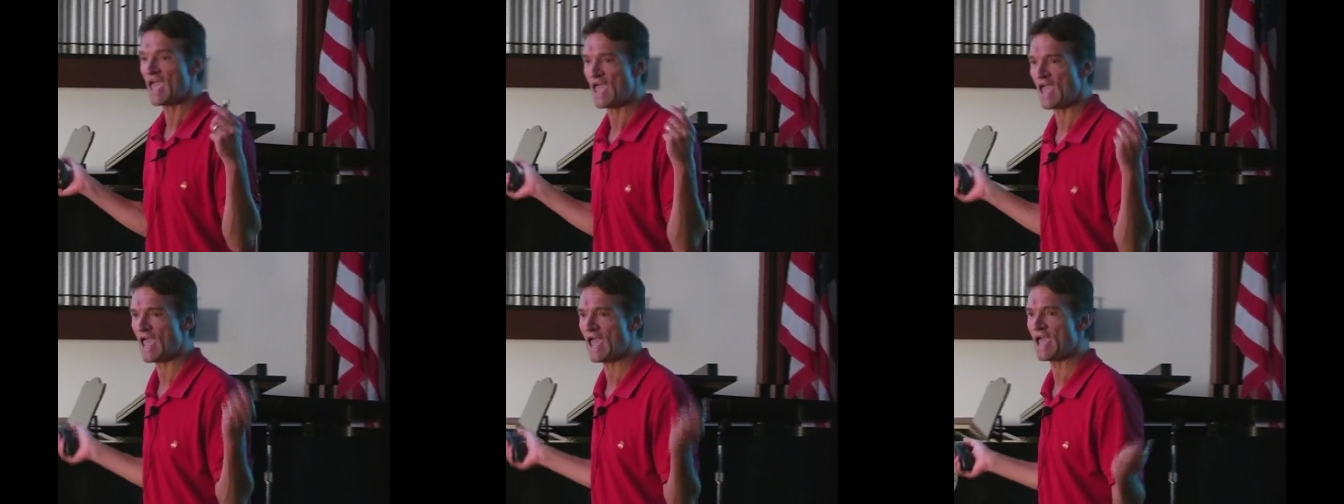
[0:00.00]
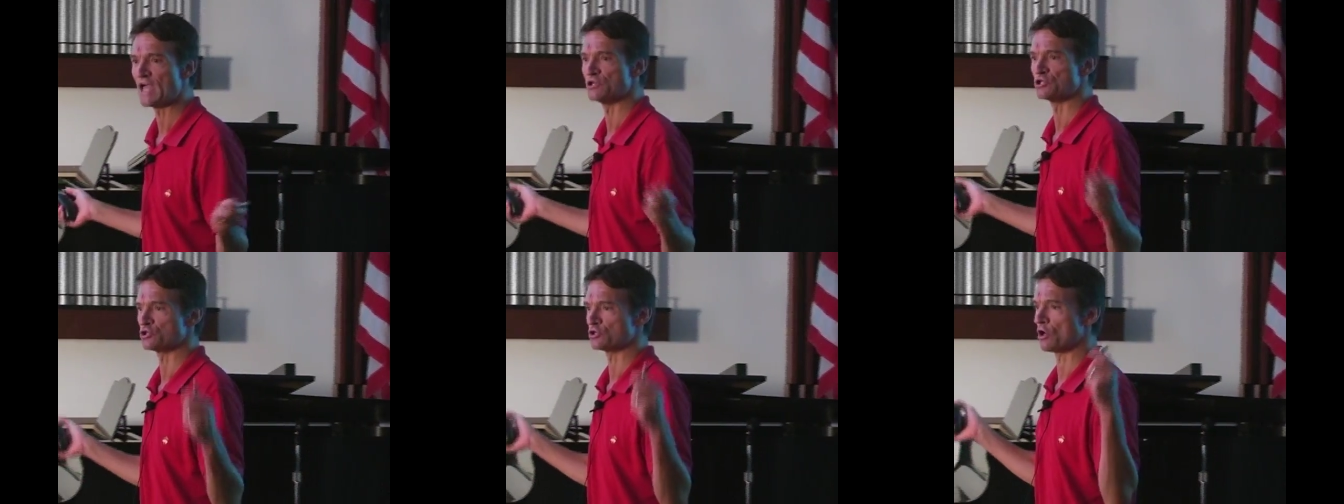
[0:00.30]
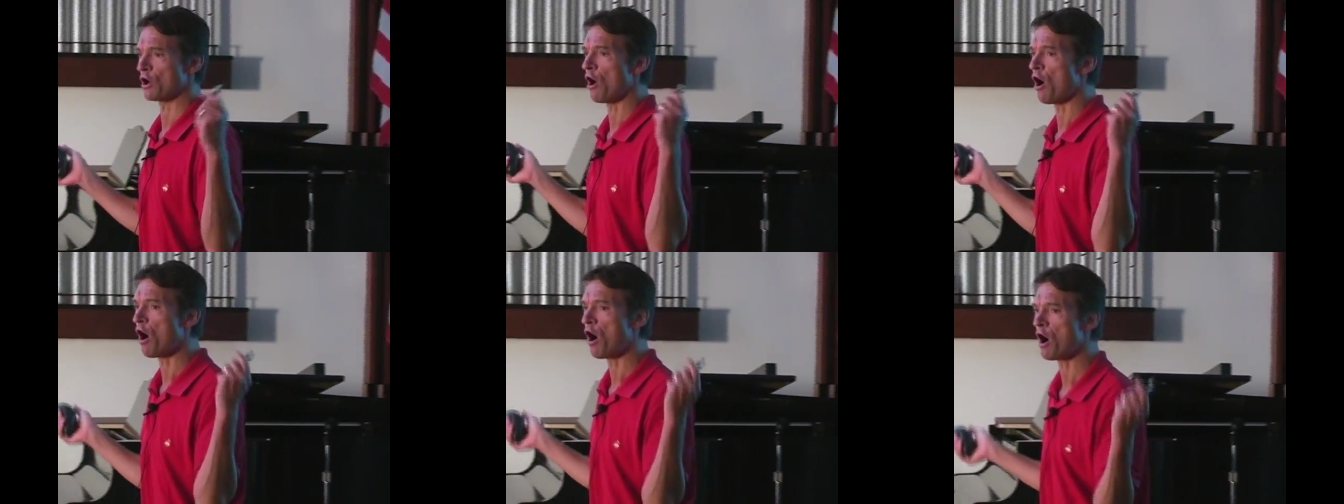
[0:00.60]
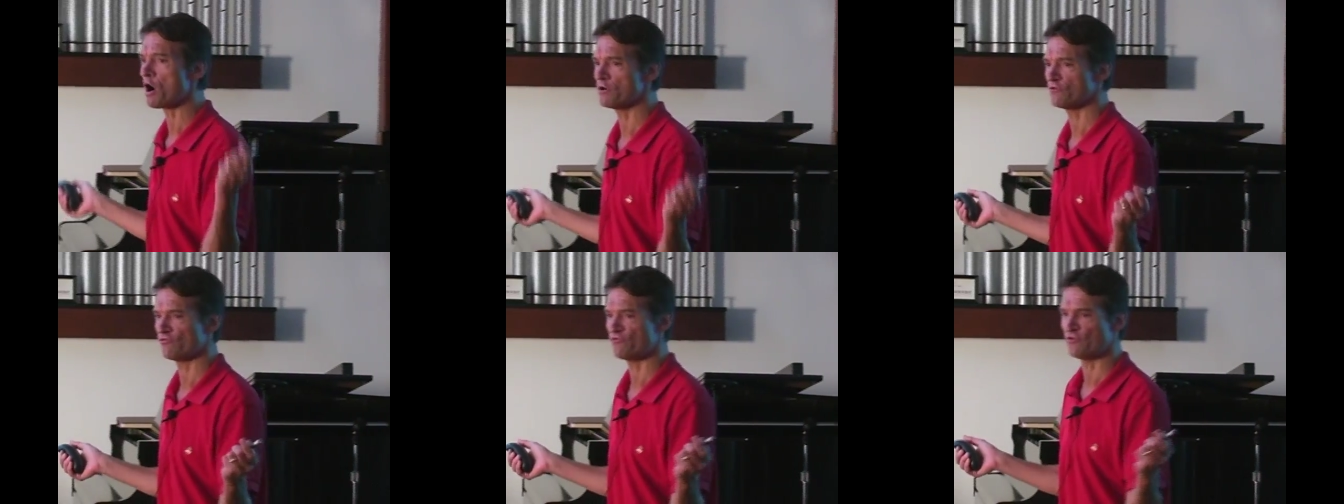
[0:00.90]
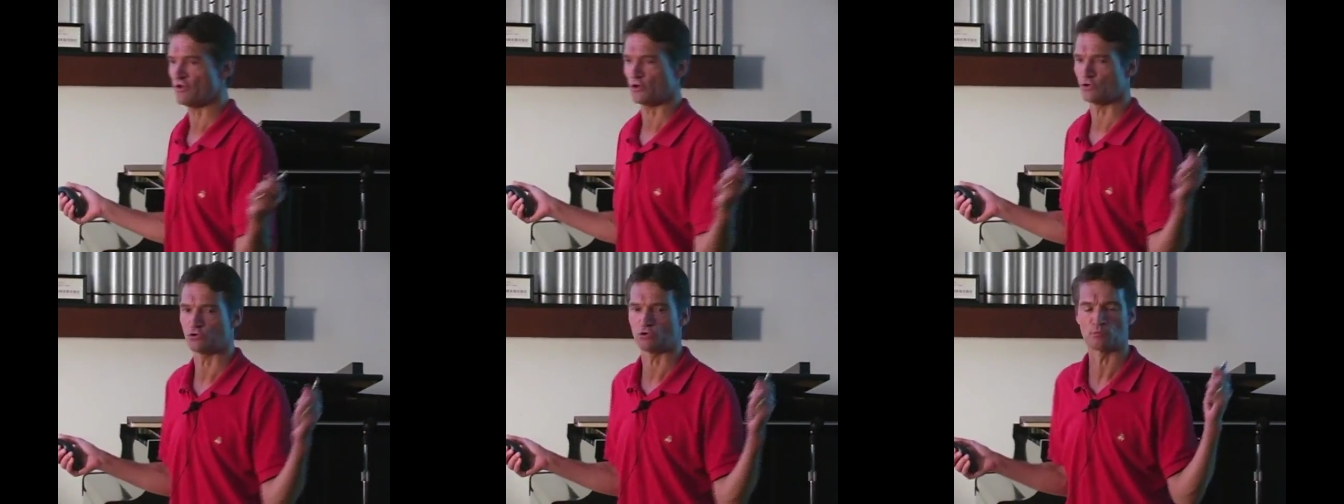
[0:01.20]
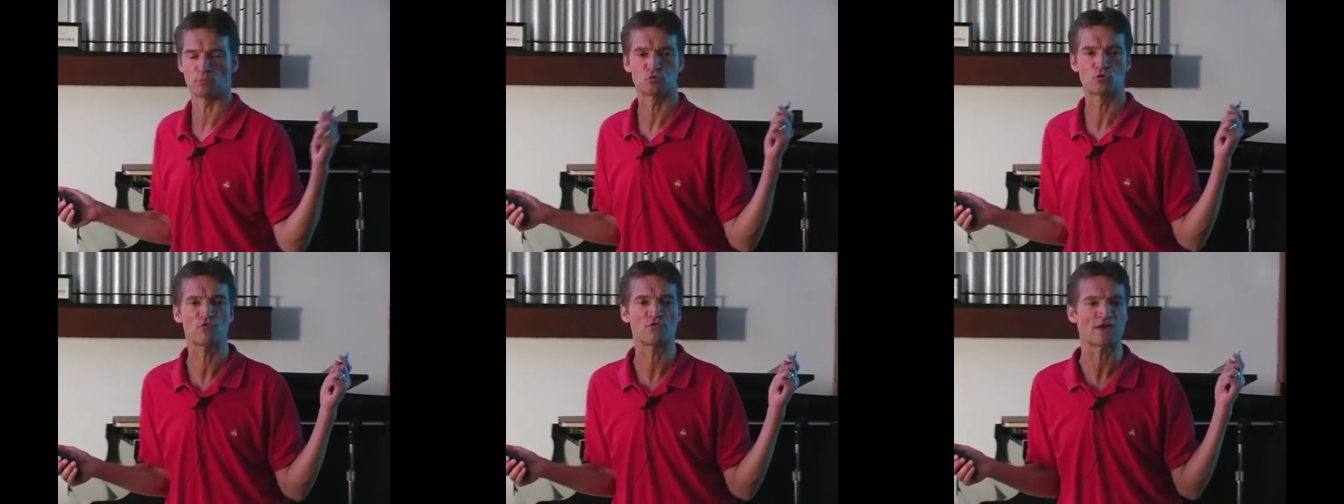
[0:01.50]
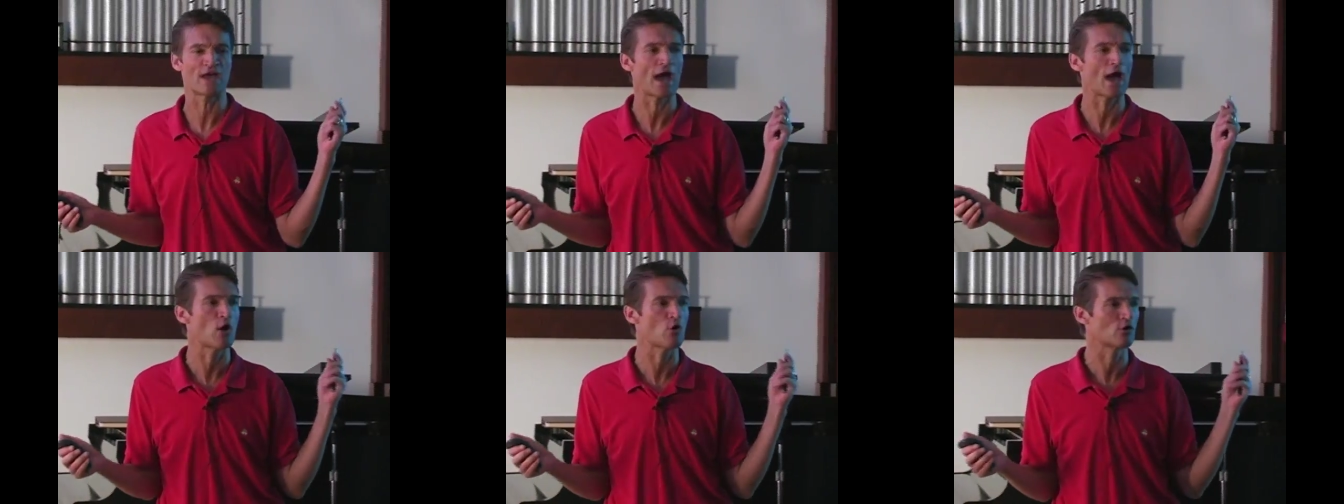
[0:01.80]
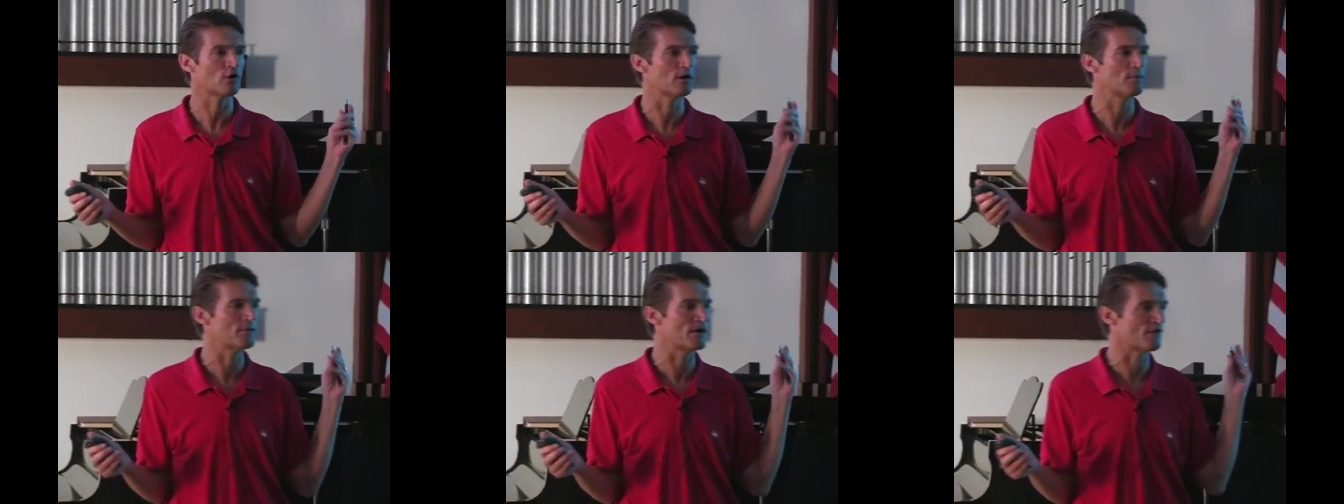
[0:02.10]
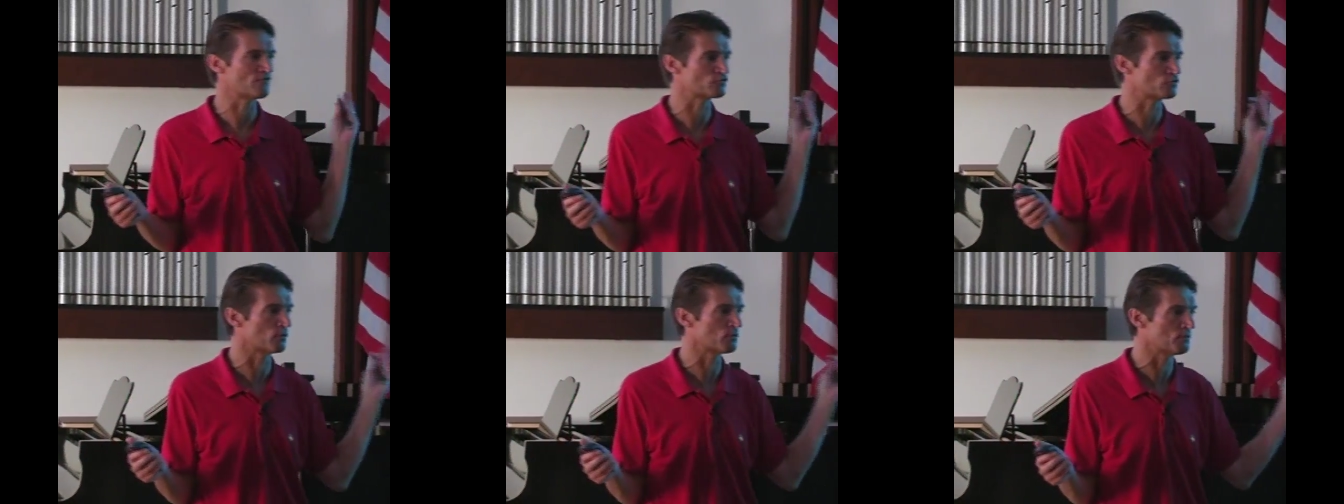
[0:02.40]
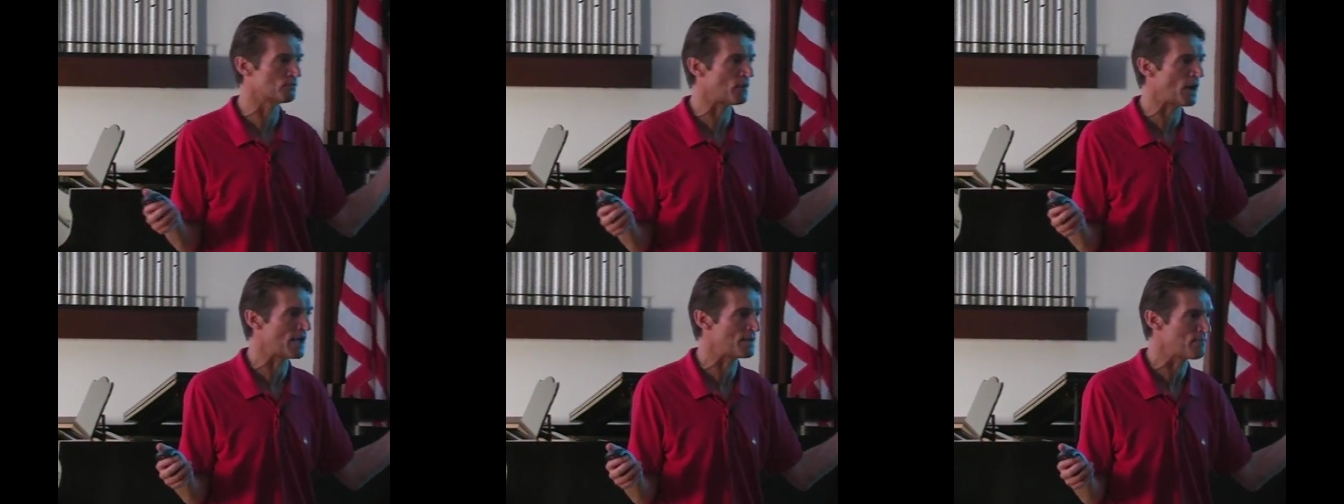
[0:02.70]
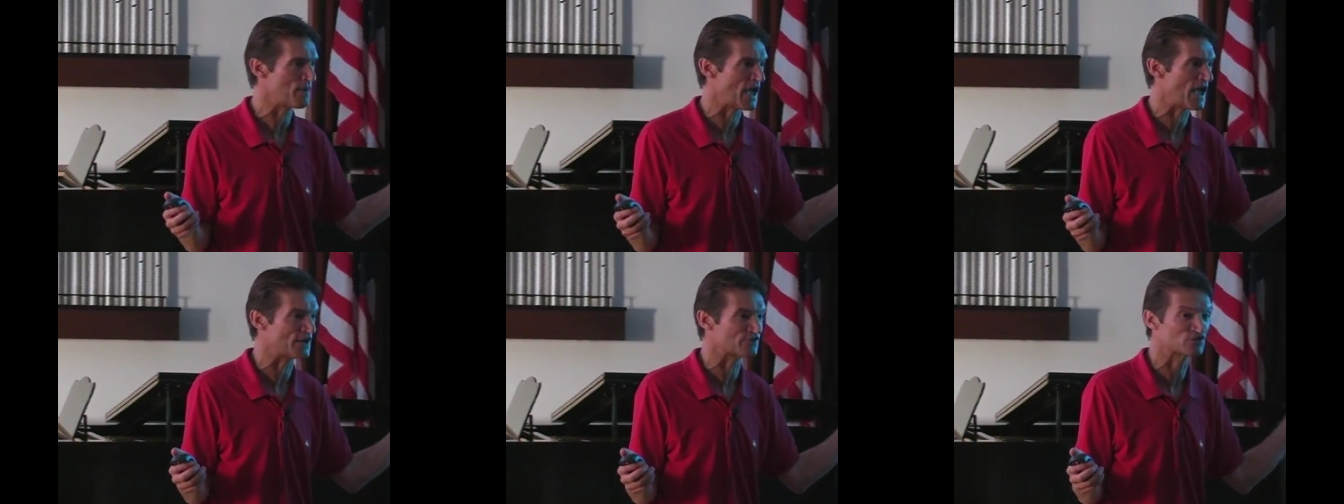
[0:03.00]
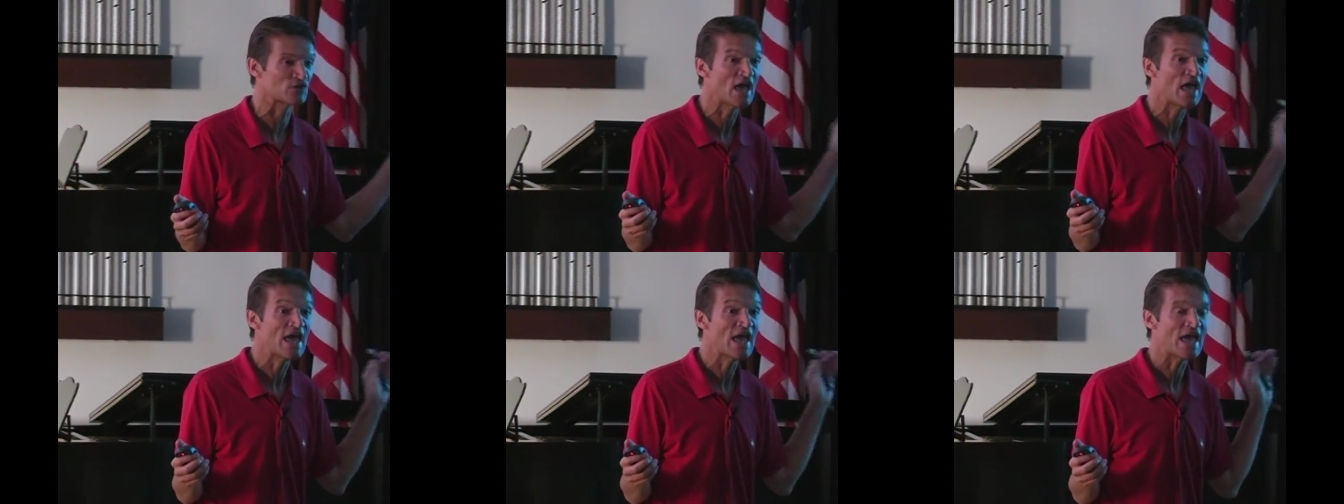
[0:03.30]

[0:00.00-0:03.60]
angina, heart failure, improving outcome after bypass,